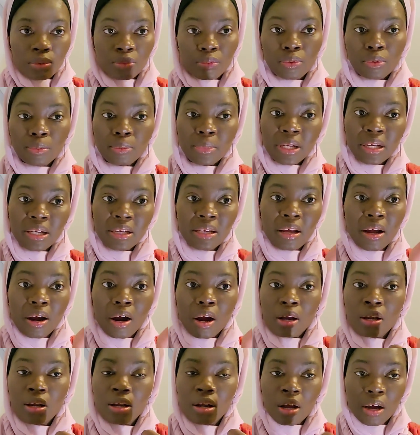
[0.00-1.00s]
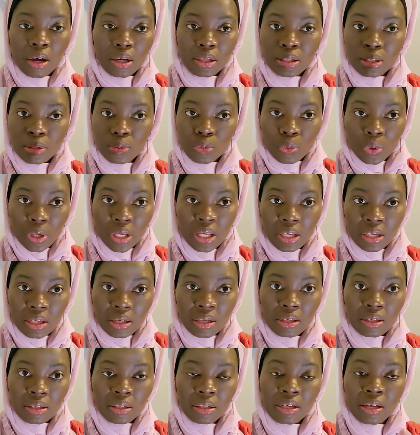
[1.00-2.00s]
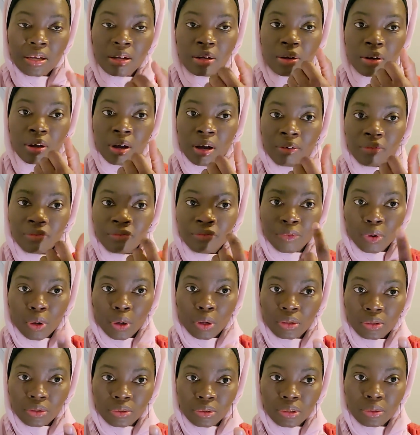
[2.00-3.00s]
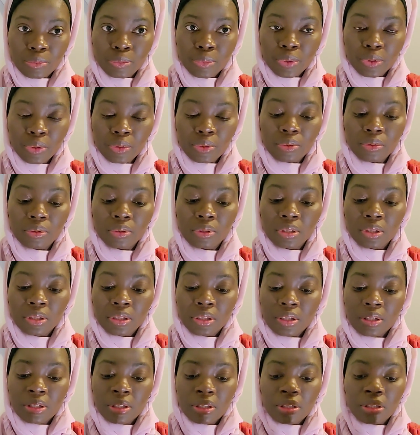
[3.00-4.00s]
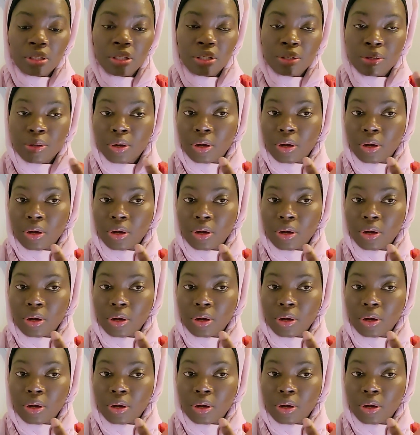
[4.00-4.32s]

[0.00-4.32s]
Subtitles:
Women are not weak, they're not vulnerable, they're